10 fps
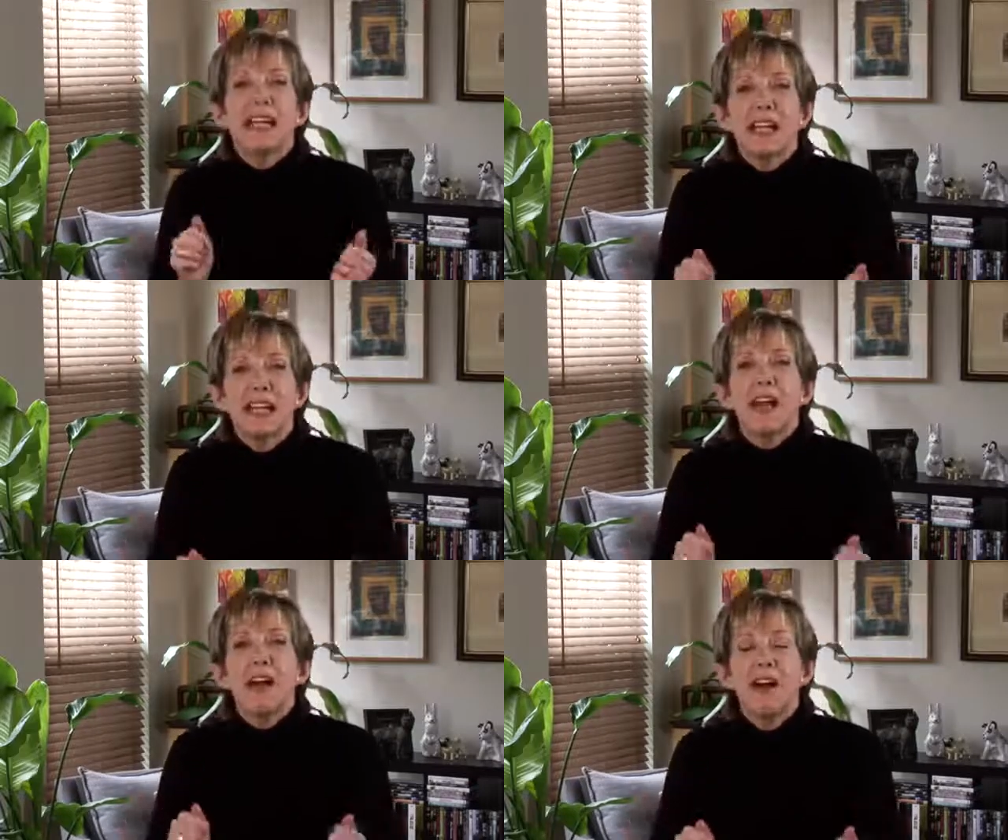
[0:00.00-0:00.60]

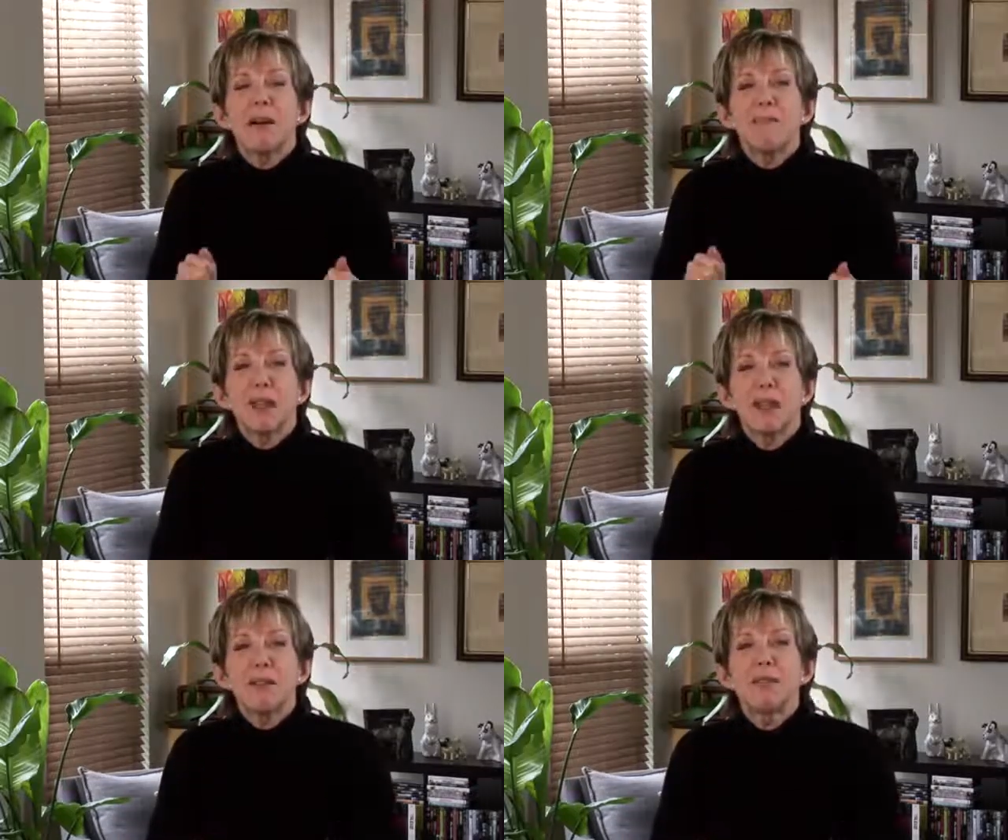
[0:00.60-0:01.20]
Get up.
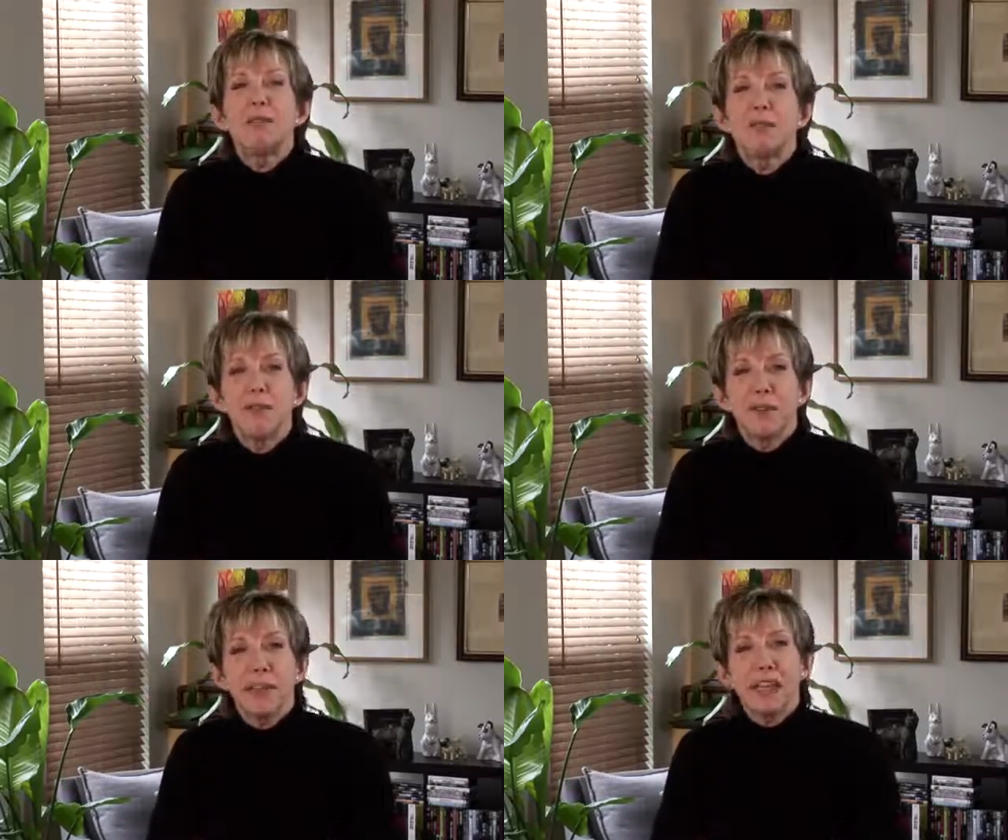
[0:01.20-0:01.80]
Get
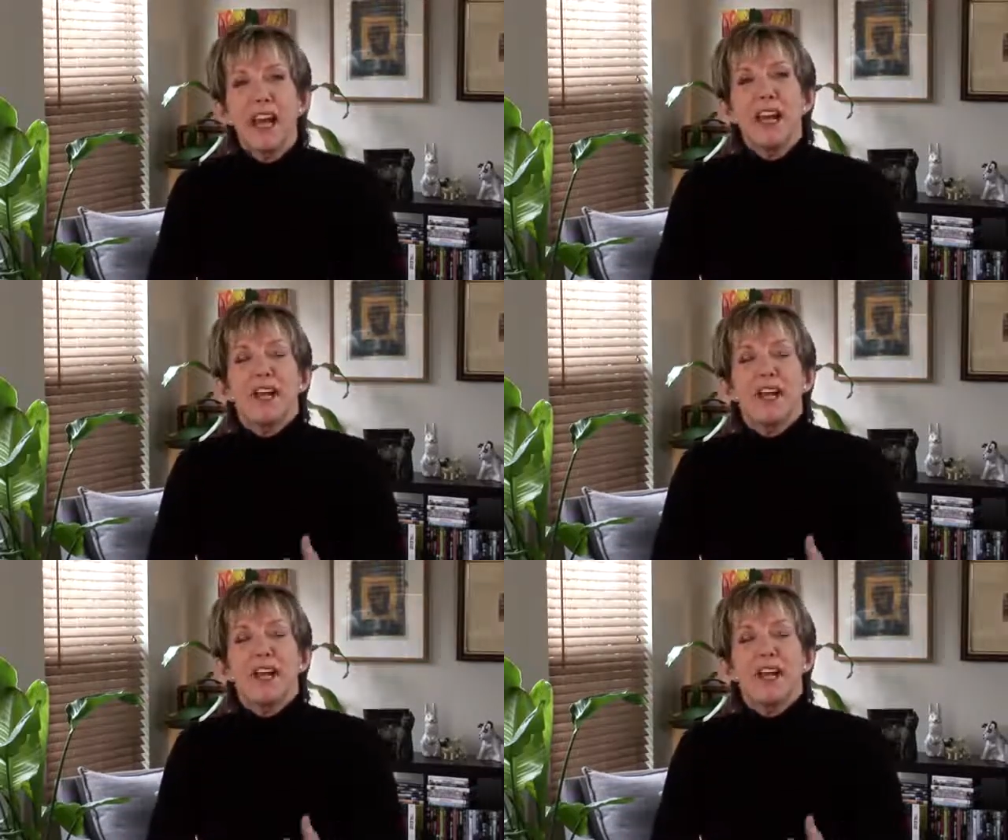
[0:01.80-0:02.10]
moving.